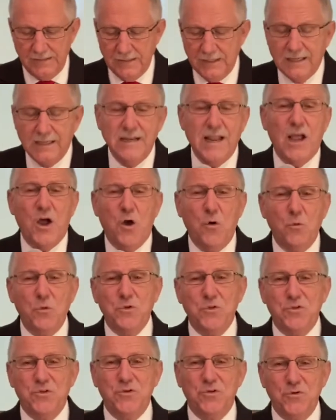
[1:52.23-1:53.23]
Now
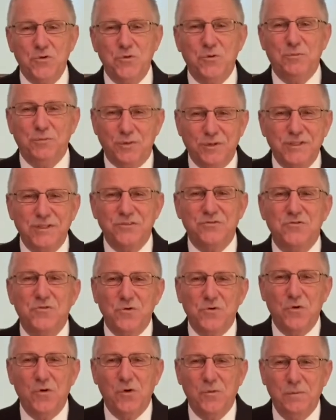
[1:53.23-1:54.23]
would you please
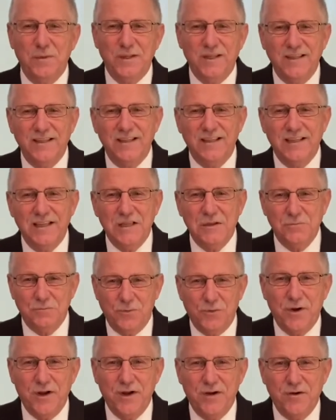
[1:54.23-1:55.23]
join me in
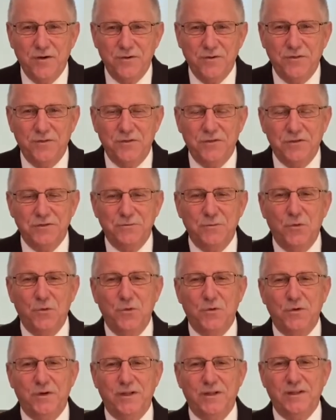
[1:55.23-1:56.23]
prayer this
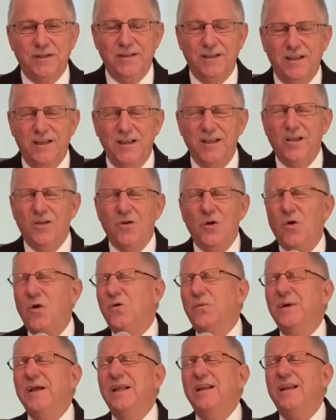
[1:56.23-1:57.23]
morning. Lord,
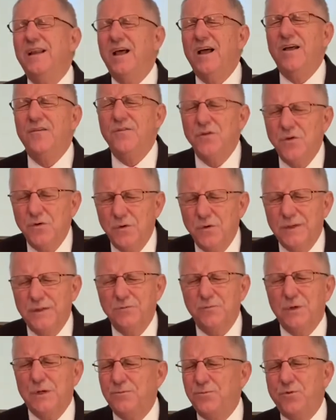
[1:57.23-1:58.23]
we love you and
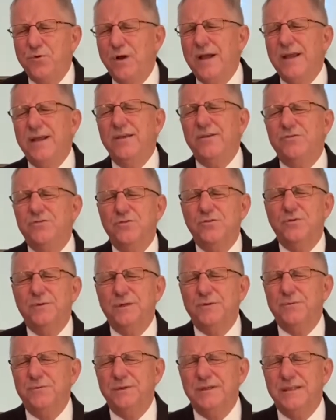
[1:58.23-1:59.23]
we praise you
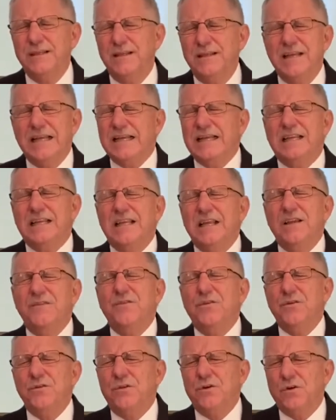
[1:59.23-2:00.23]
and we give
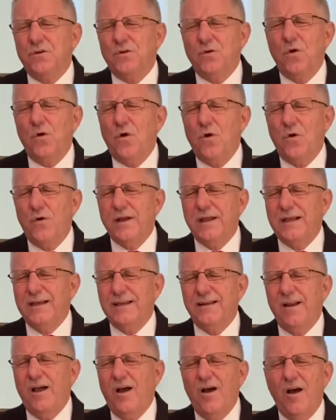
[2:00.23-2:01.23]
you the glory
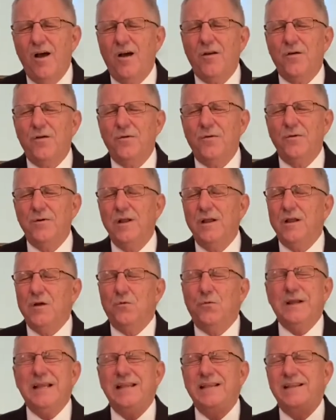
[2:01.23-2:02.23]
and honor.
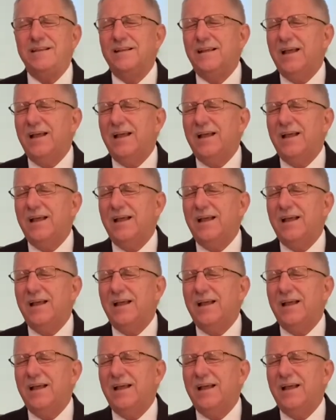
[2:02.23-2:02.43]
We